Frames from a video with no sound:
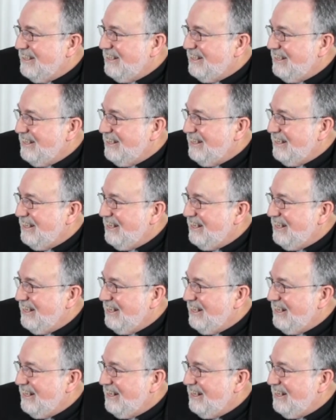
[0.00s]

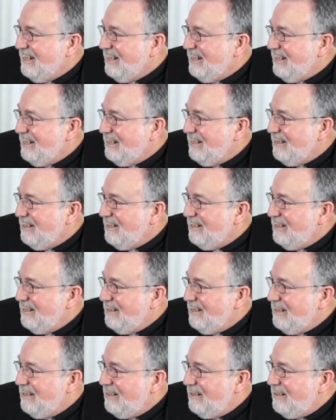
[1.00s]

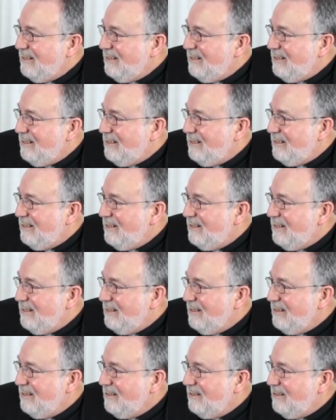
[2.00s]

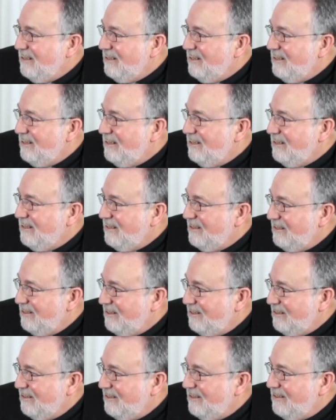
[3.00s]

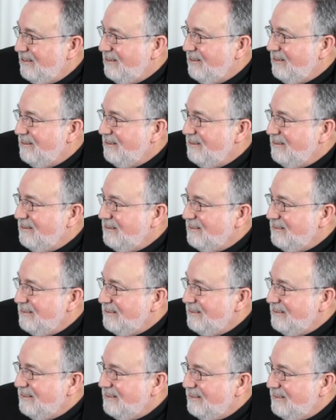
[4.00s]

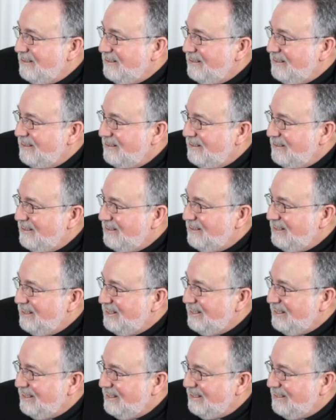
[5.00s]

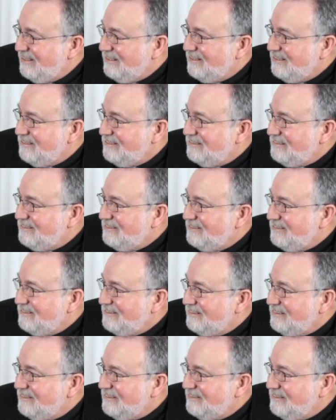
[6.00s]

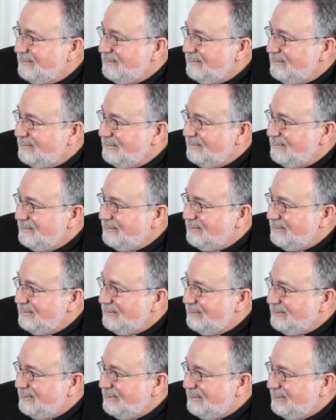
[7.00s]
This person isn't speaking.